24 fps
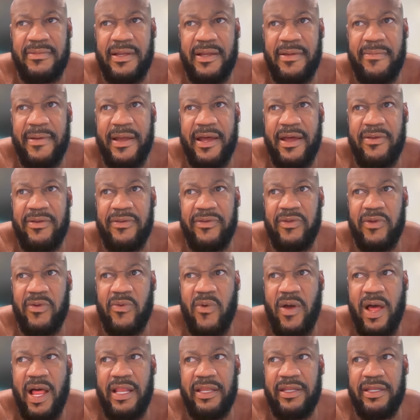about the
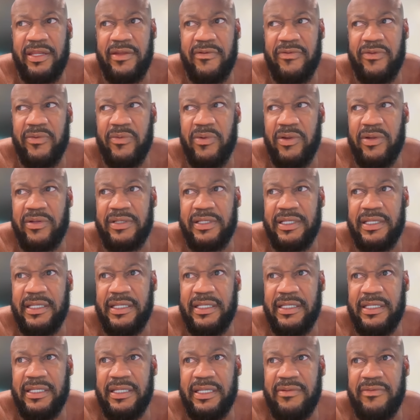quality of the work that
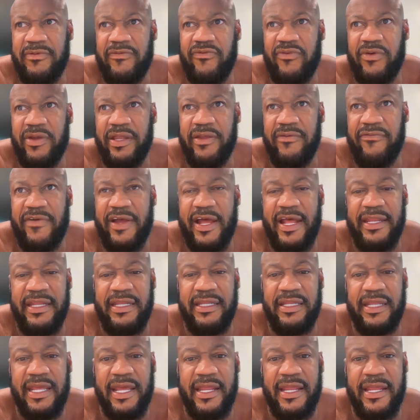he did before he
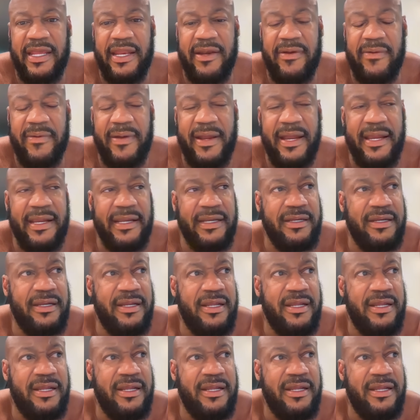finally did get it right.